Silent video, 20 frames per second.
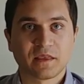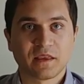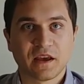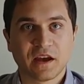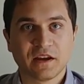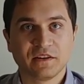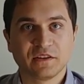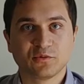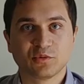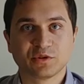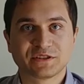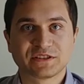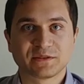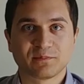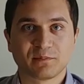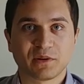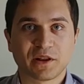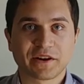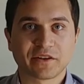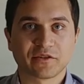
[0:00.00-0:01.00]
Any wood
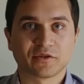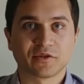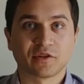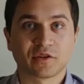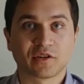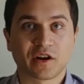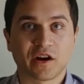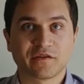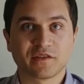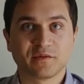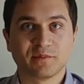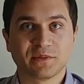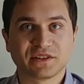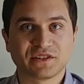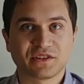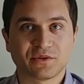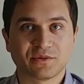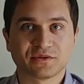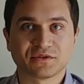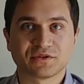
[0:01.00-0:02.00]
supplier or carving
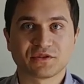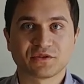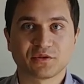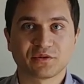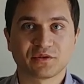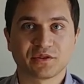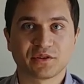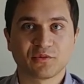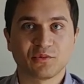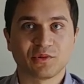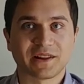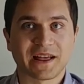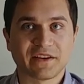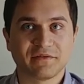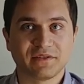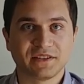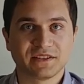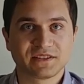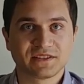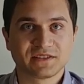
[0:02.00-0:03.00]
material store will
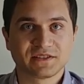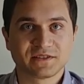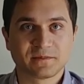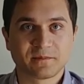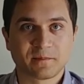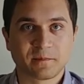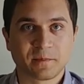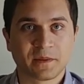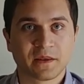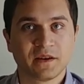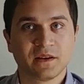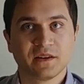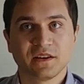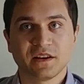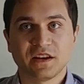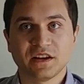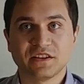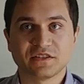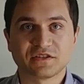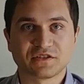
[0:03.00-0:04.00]
have it.
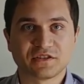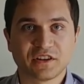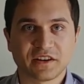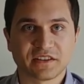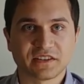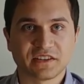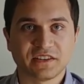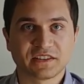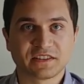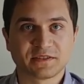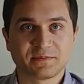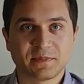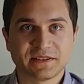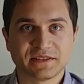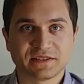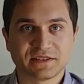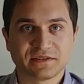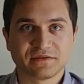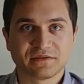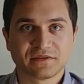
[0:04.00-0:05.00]
It is not
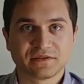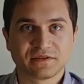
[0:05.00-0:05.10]
expensive.